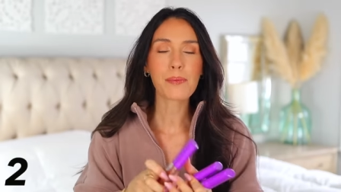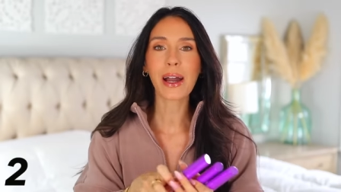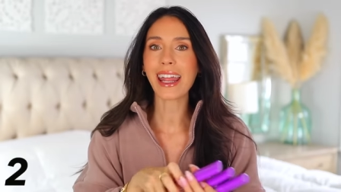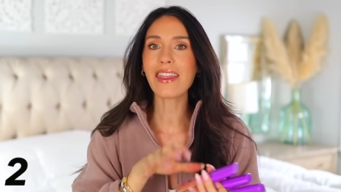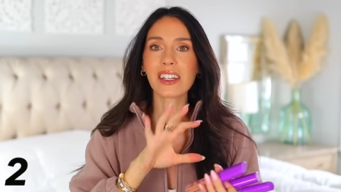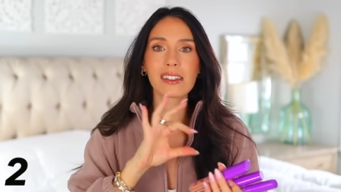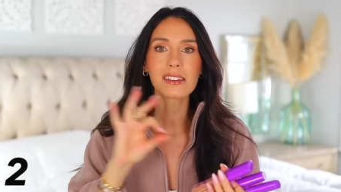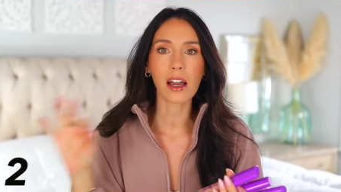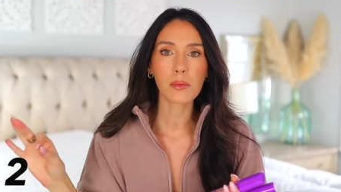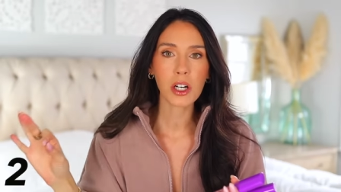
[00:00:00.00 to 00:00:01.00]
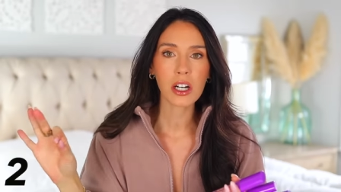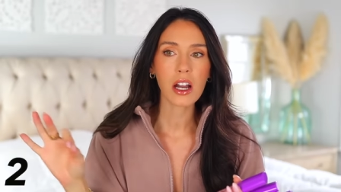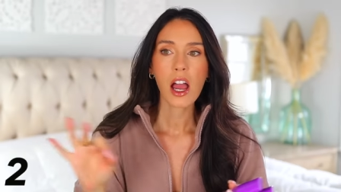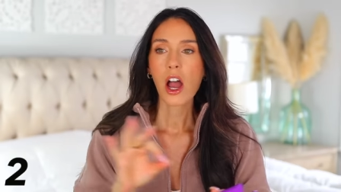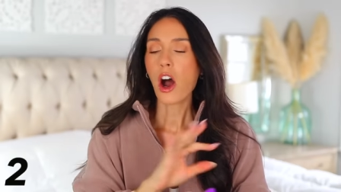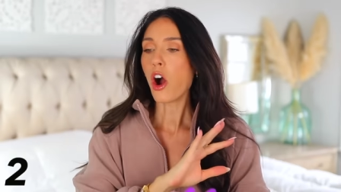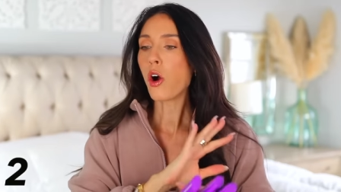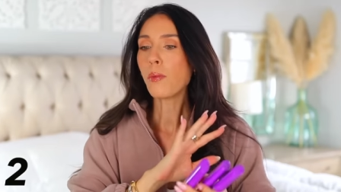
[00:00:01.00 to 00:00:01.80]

But in the summer, oh